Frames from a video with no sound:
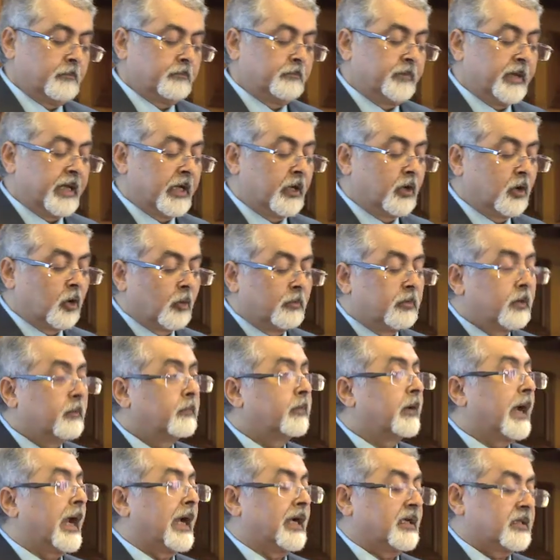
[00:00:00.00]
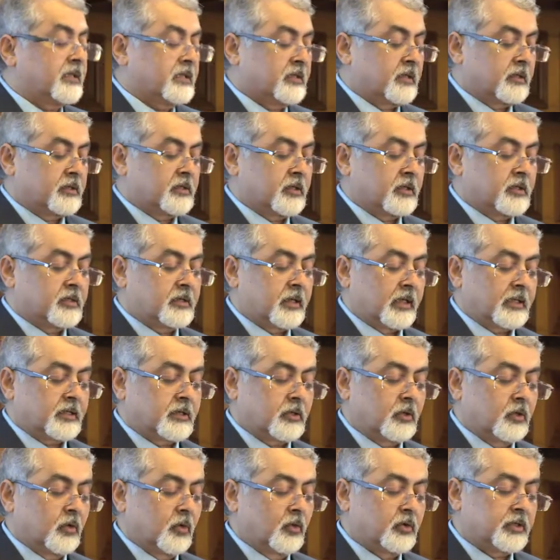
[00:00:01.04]
Big global brands such as
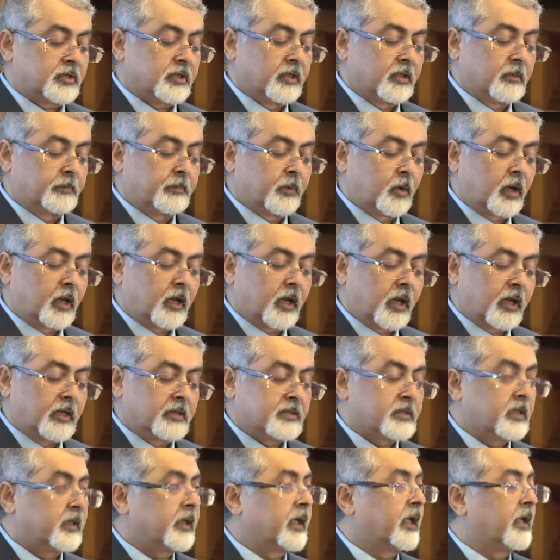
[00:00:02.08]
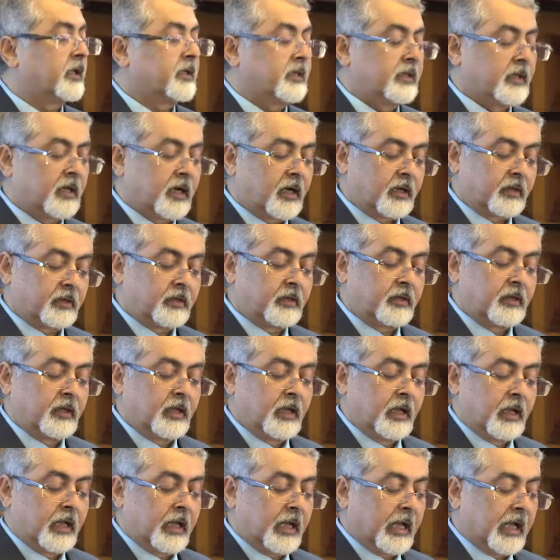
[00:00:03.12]
Tesco, Singapore Airlines, and Etihad
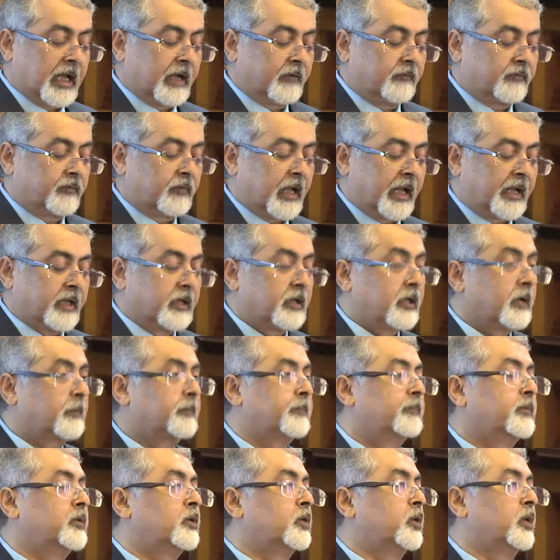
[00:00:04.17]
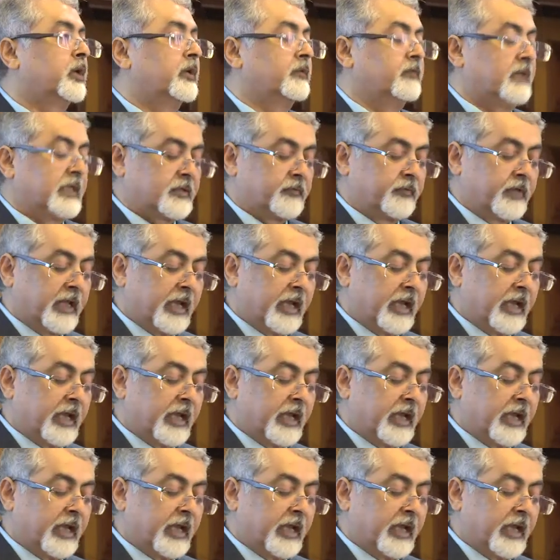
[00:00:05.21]
have lined up to invest.